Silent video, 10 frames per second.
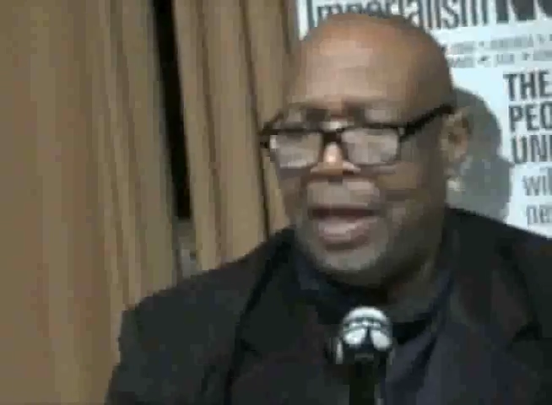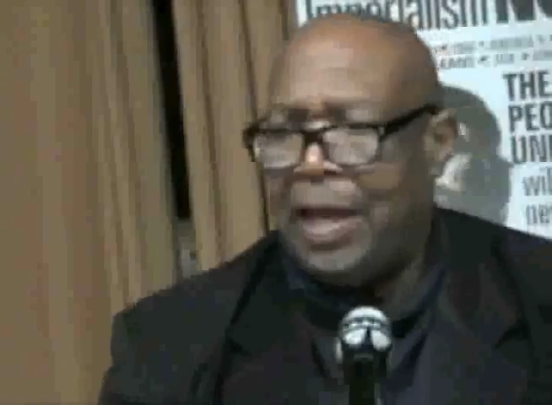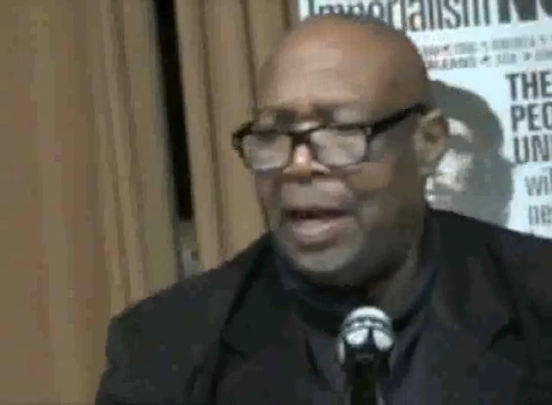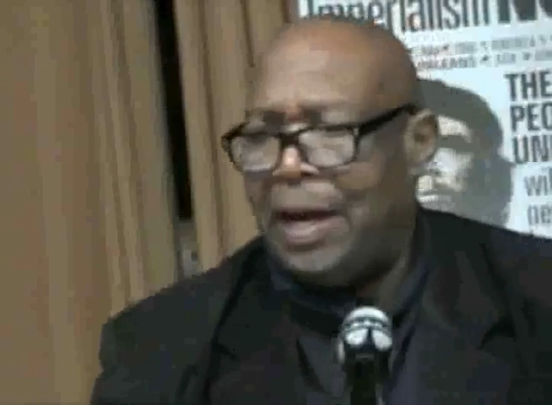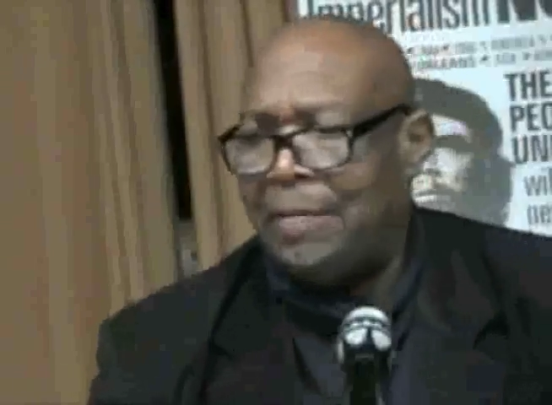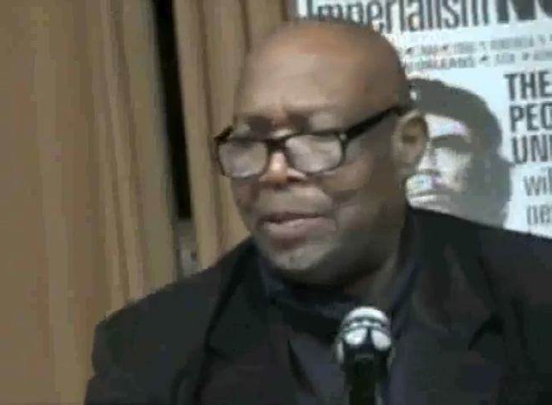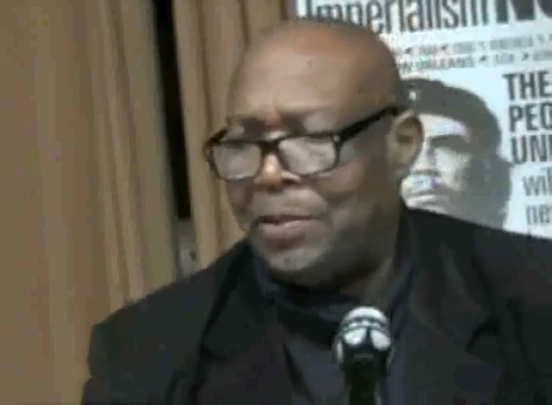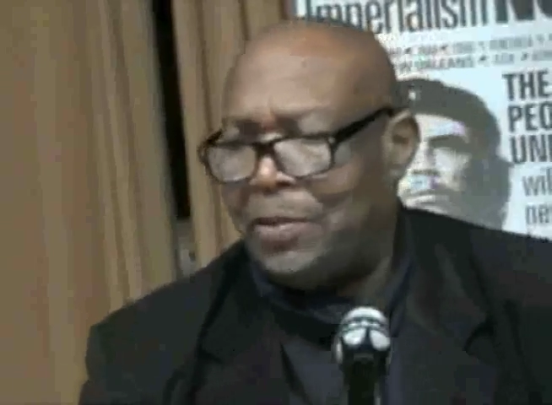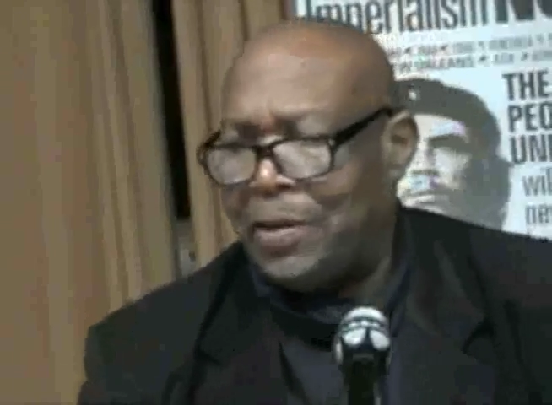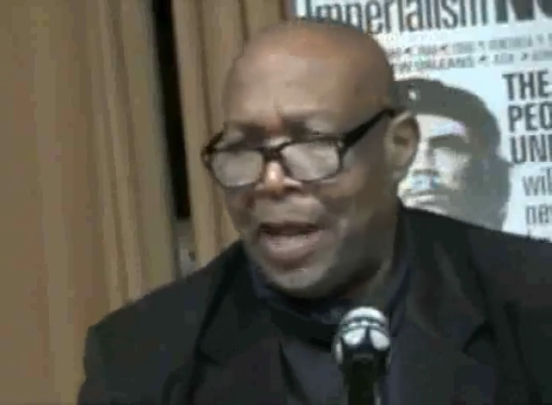and I'm
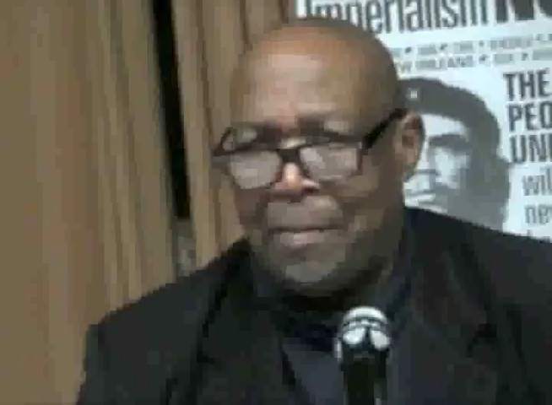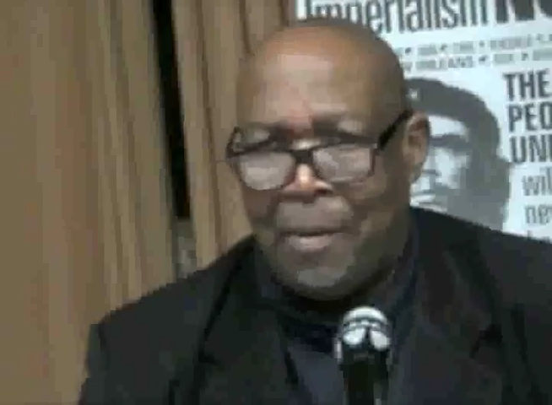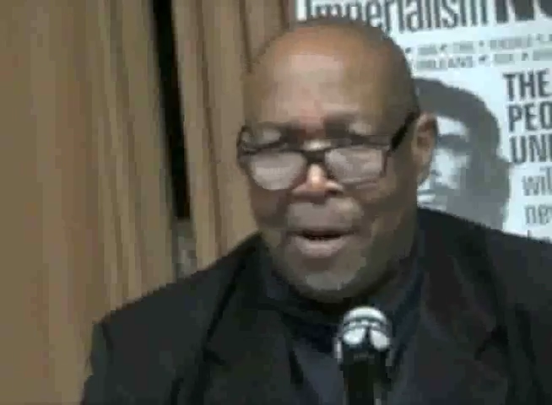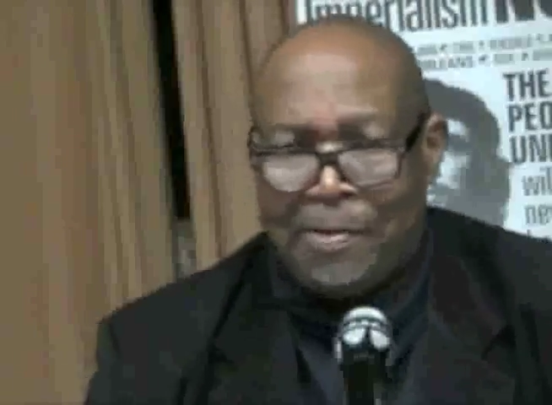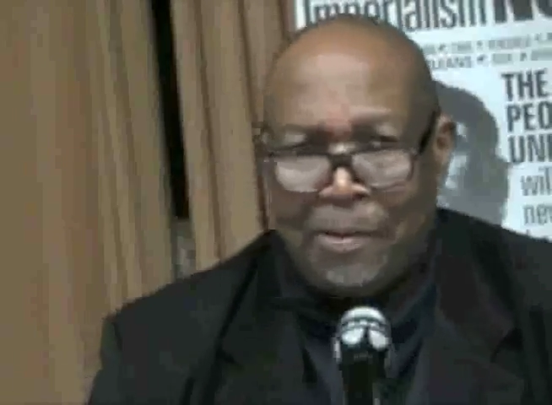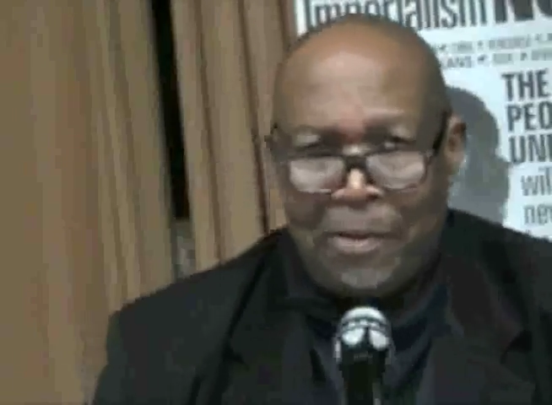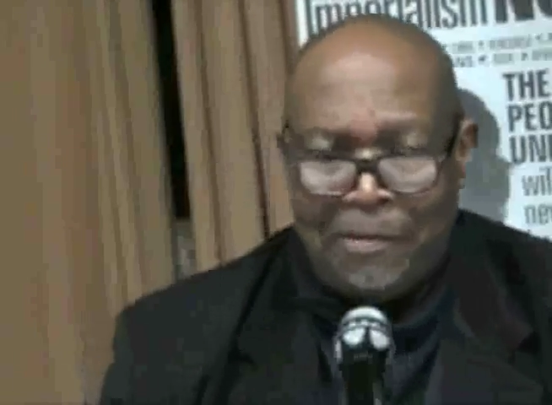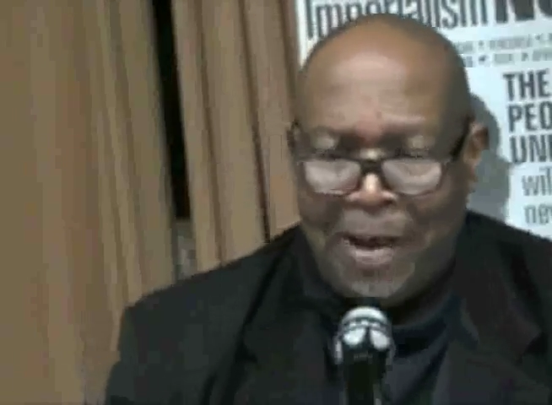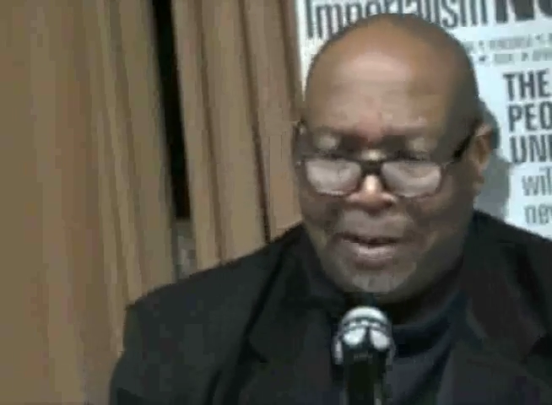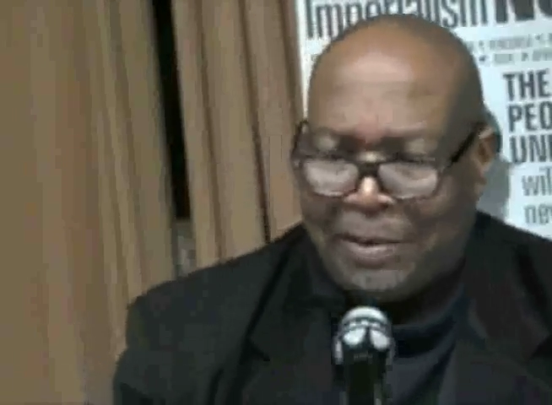sure that Martha
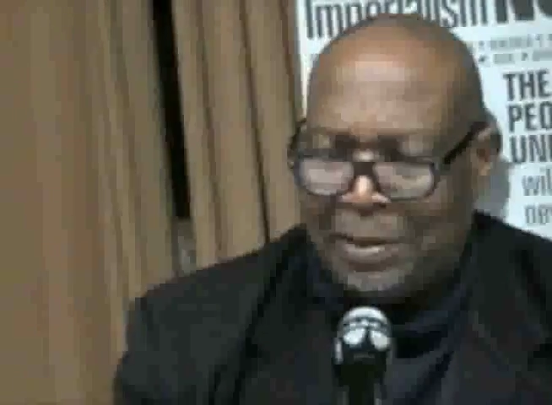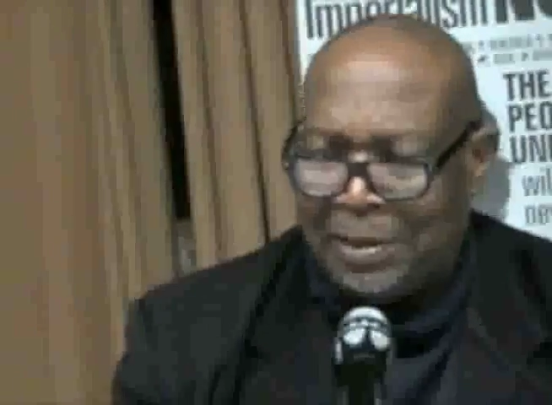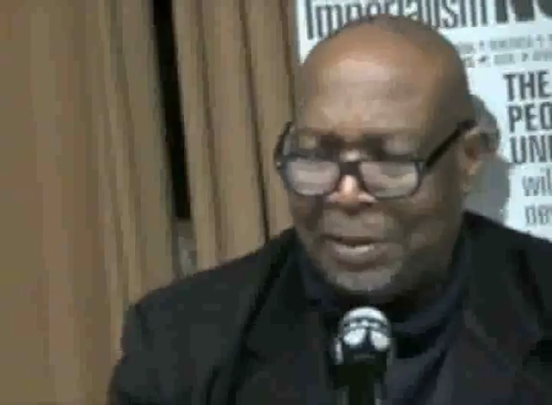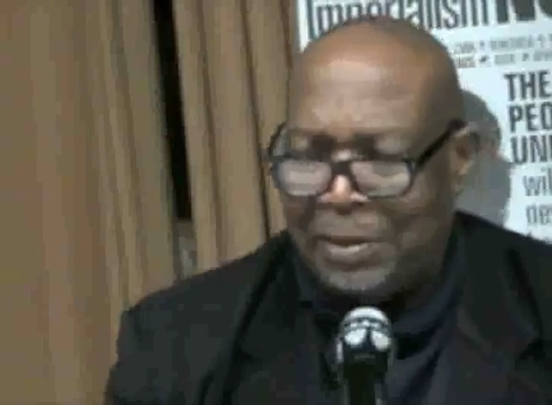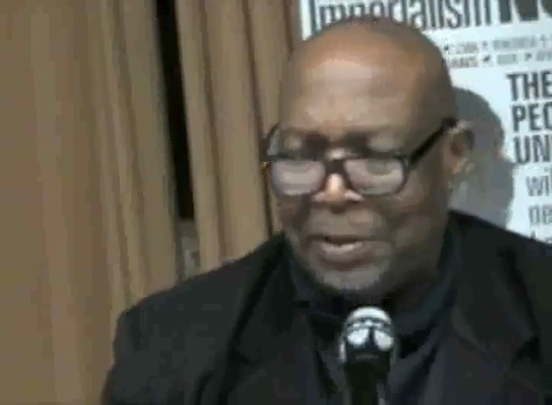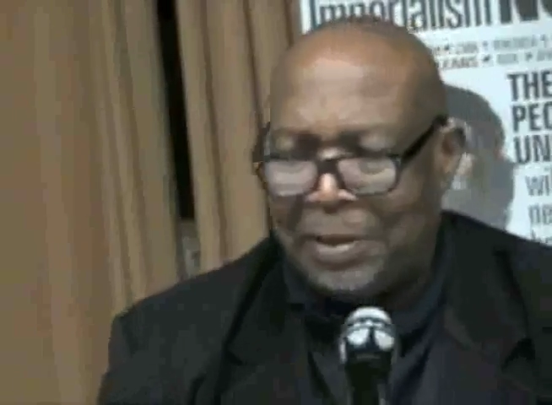Gravett could